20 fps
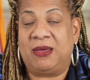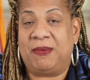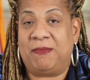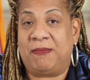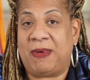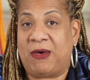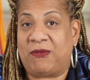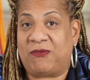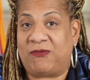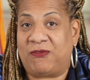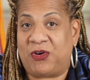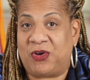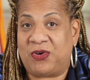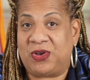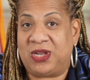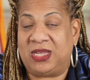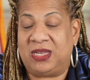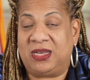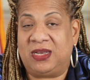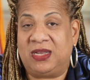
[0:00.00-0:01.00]
Mount
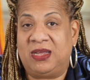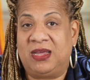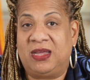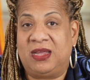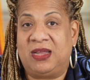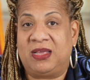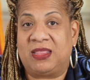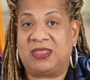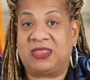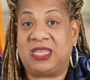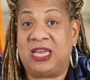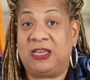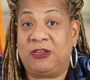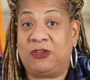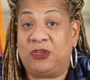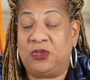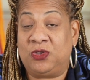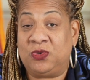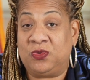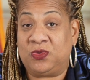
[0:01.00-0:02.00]
Vernon,
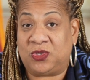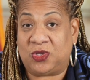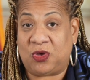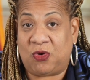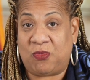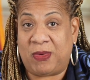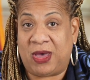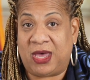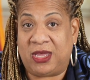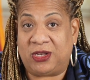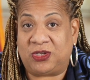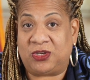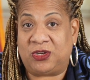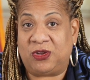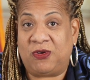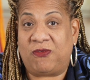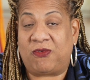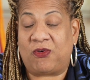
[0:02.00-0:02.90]
thank you so much